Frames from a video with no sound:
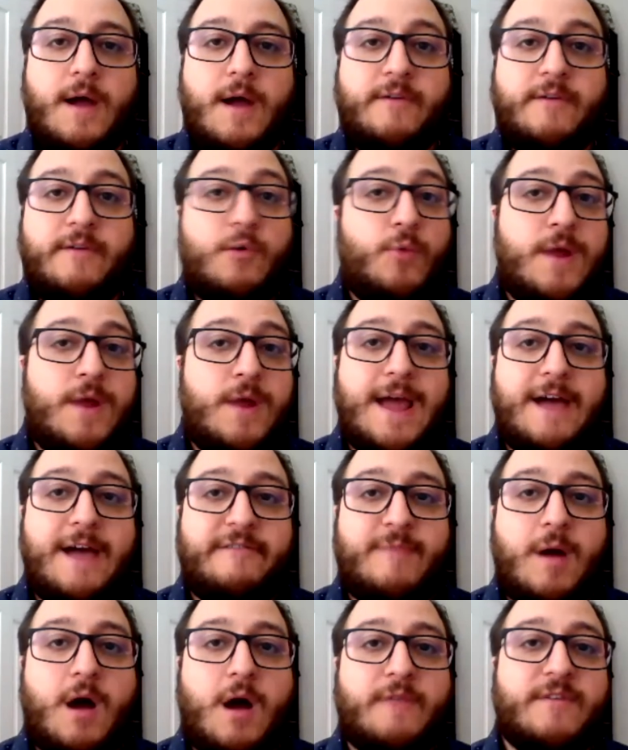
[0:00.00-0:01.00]
every week
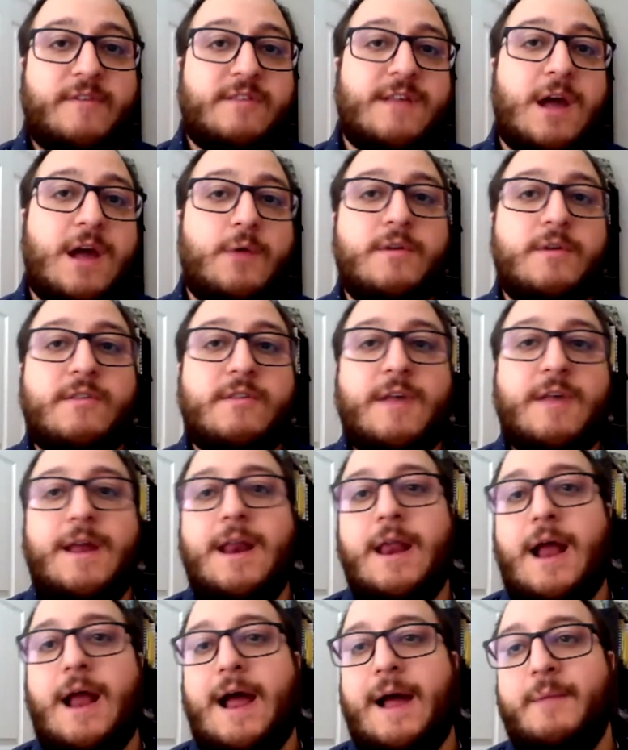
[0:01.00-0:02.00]
have my office hours,
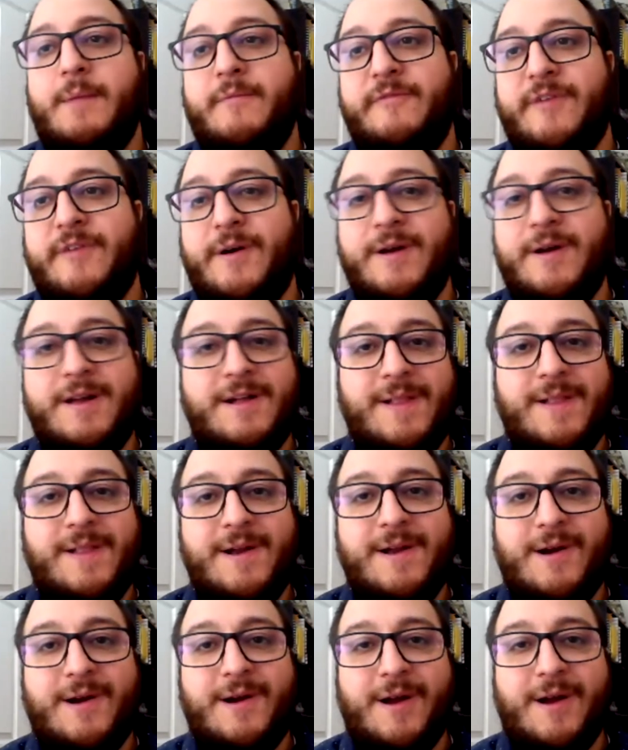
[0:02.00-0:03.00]
and I'm very
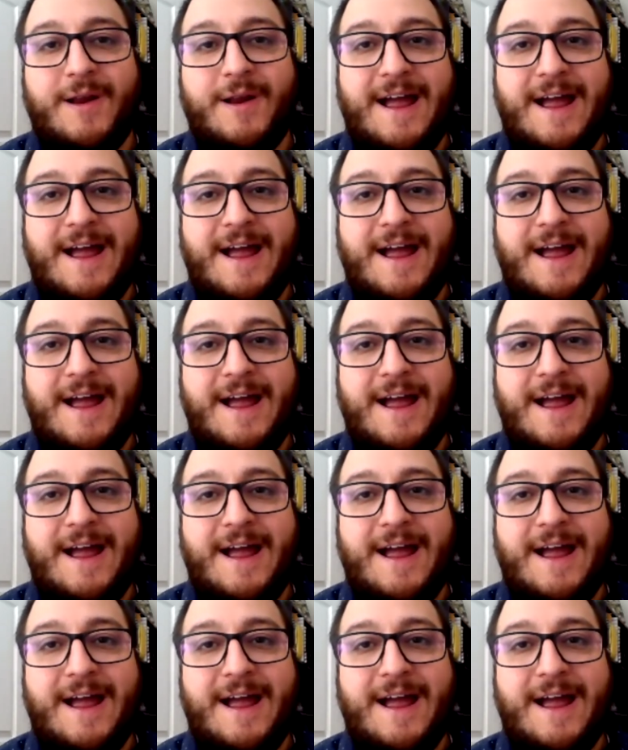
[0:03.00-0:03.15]
clear on.